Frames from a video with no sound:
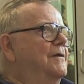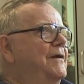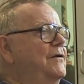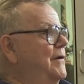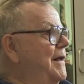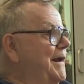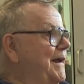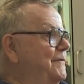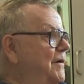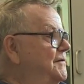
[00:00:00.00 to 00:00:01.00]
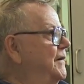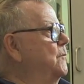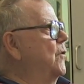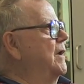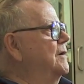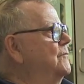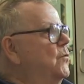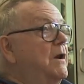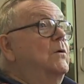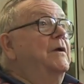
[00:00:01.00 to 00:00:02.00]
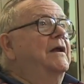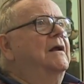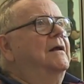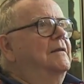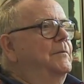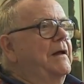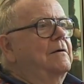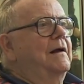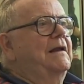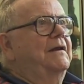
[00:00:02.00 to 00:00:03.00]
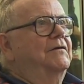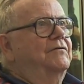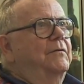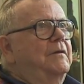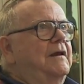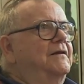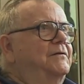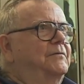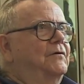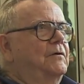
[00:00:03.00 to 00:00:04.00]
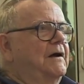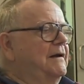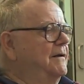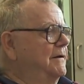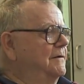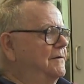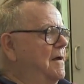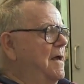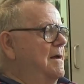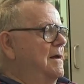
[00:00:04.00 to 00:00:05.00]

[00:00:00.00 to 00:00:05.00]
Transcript: Then you got to have some way of winnowing the better ideas from the less good ideas.